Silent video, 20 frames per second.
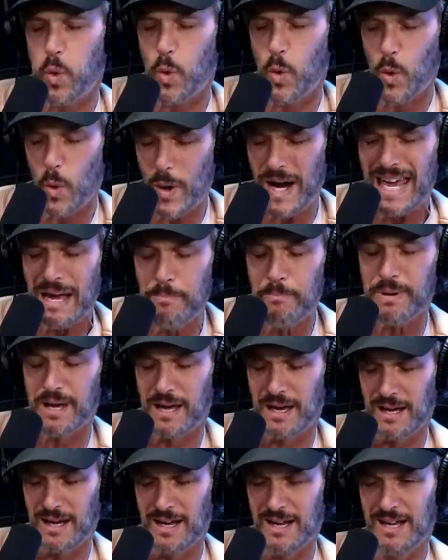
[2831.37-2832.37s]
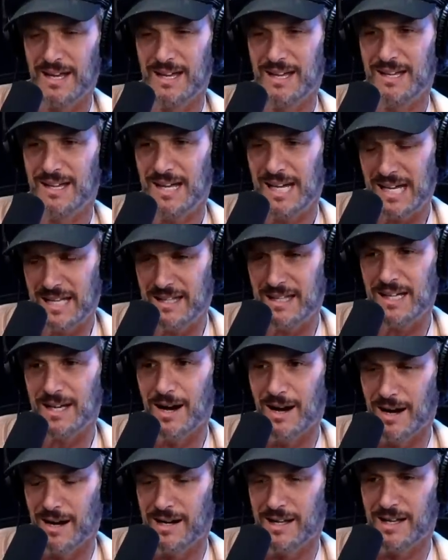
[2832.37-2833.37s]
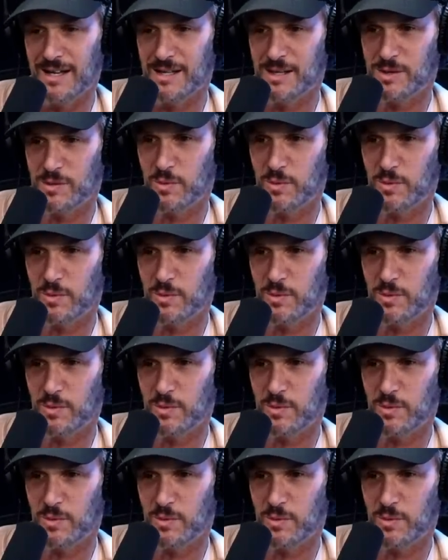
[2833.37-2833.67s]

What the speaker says: weeping in the audience